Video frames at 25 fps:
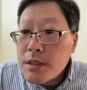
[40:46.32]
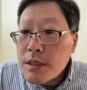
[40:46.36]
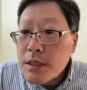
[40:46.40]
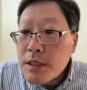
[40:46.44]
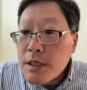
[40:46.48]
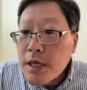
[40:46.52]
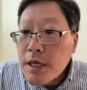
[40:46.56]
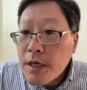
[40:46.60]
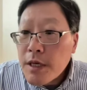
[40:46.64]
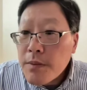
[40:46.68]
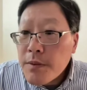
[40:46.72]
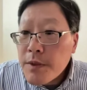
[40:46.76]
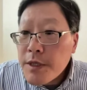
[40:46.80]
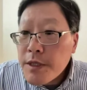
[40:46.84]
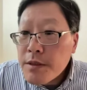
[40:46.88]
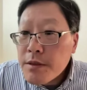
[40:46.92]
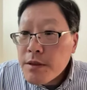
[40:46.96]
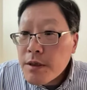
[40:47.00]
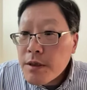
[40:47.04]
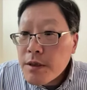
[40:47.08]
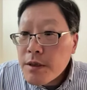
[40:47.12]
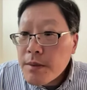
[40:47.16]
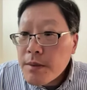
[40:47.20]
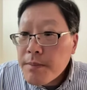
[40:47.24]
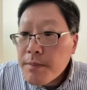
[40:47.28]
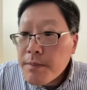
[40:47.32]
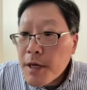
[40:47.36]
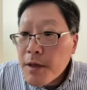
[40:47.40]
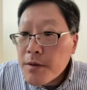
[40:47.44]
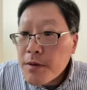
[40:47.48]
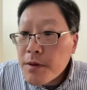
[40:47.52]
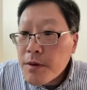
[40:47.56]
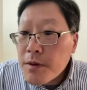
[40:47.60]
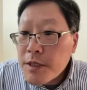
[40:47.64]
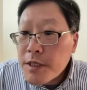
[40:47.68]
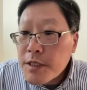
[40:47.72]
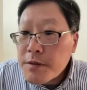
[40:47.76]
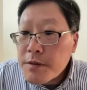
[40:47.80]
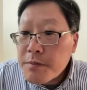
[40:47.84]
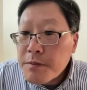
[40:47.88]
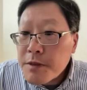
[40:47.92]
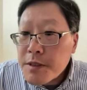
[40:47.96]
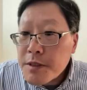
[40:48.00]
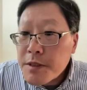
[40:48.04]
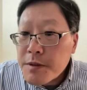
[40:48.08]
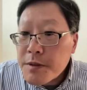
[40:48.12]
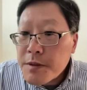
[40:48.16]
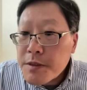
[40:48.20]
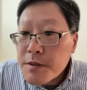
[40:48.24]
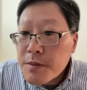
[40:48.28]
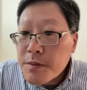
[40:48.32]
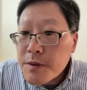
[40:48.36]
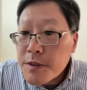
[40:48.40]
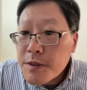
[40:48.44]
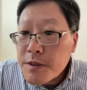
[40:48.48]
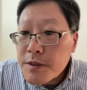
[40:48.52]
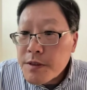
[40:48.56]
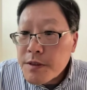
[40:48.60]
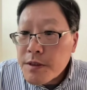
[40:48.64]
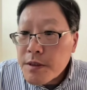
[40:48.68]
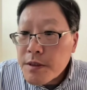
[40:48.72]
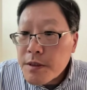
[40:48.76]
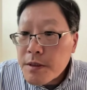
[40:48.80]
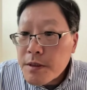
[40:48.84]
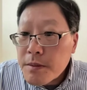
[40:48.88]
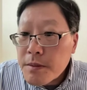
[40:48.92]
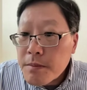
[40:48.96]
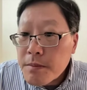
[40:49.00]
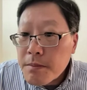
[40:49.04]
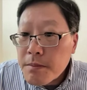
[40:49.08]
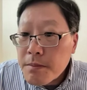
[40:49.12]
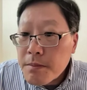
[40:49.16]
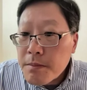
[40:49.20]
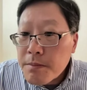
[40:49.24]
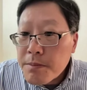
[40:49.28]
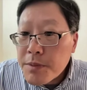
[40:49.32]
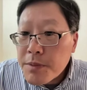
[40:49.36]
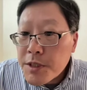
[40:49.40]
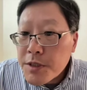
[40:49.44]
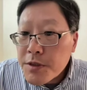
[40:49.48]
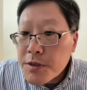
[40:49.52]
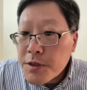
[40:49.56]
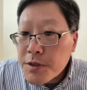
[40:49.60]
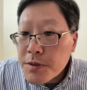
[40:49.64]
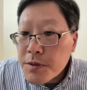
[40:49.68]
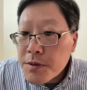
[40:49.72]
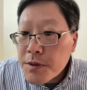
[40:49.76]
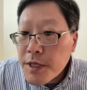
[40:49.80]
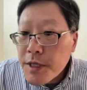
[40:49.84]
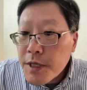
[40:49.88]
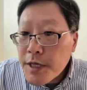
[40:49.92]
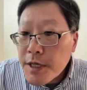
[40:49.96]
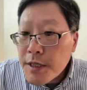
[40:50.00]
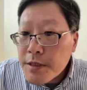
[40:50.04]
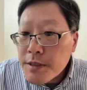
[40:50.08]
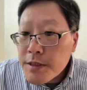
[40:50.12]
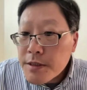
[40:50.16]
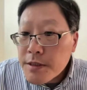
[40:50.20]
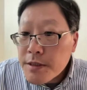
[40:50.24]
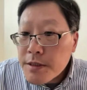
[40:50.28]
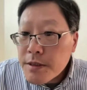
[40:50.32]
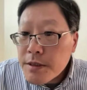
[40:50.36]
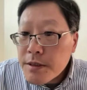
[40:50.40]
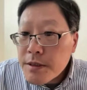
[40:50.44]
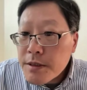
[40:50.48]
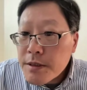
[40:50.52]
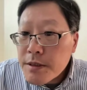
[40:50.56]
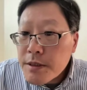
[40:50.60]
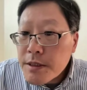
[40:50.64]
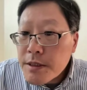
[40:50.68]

See, can we talk about your experience with the Purdue case?